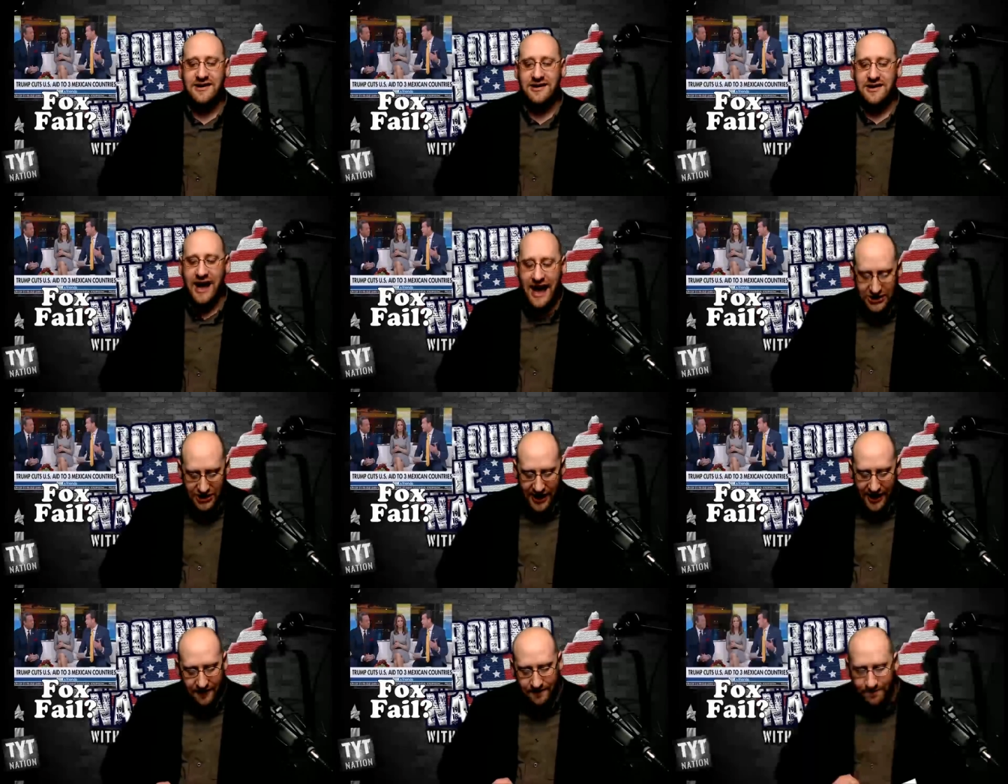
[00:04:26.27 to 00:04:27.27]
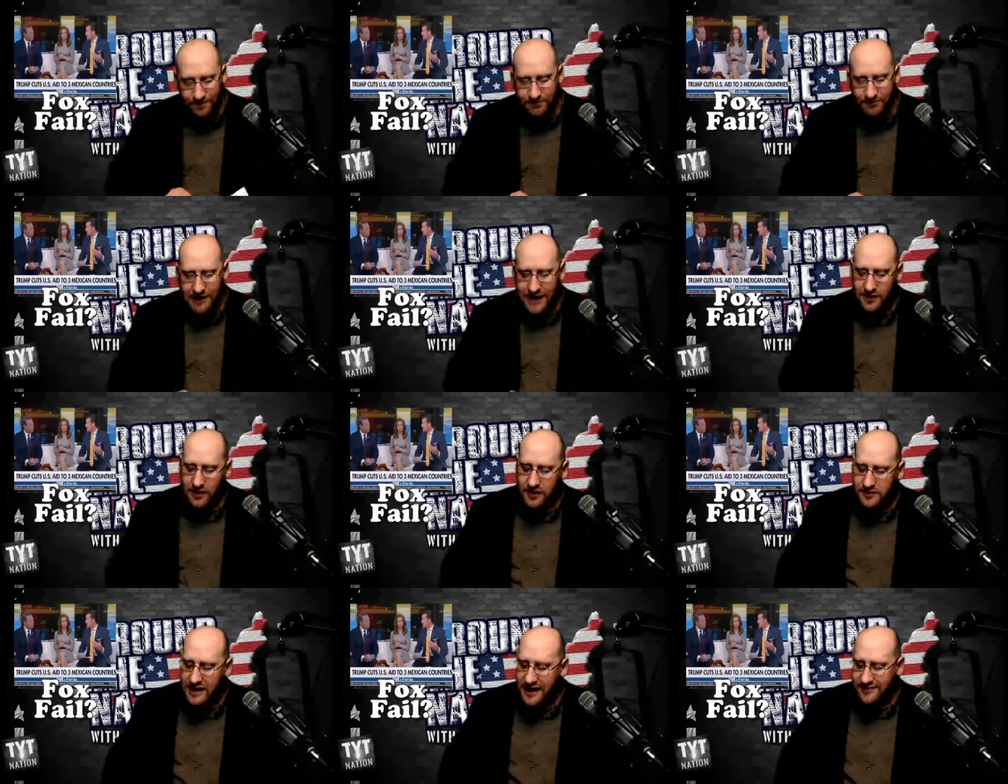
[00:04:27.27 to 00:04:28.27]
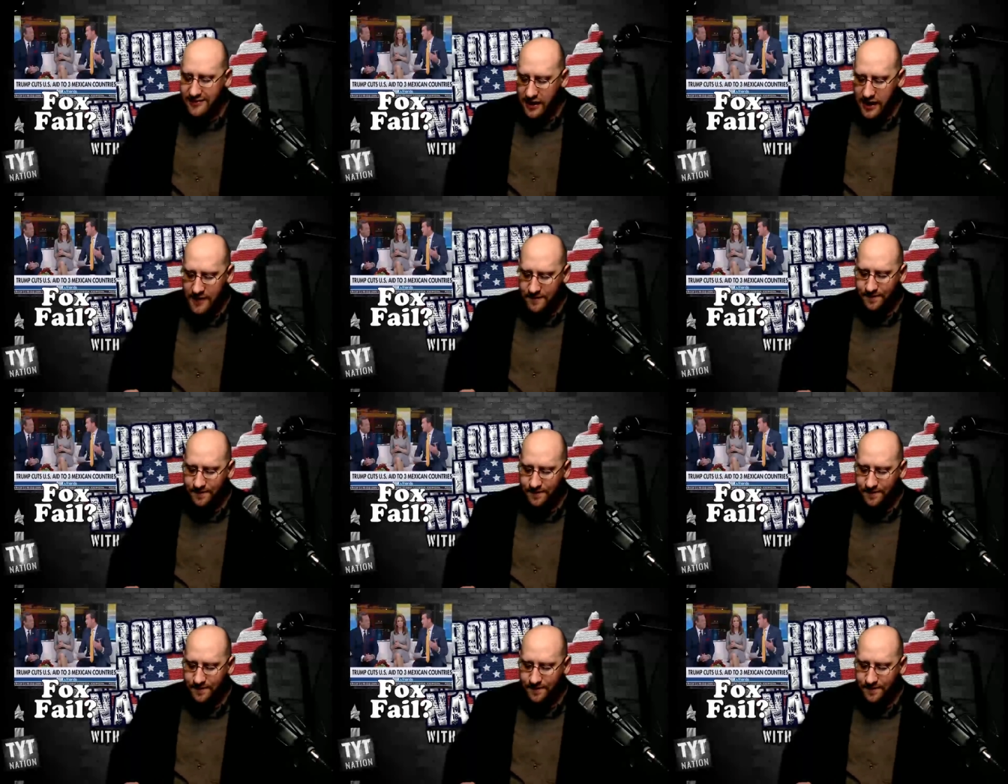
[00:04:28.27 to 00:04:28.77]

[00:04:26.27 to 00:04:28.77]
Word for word: Hashtag better luck next time.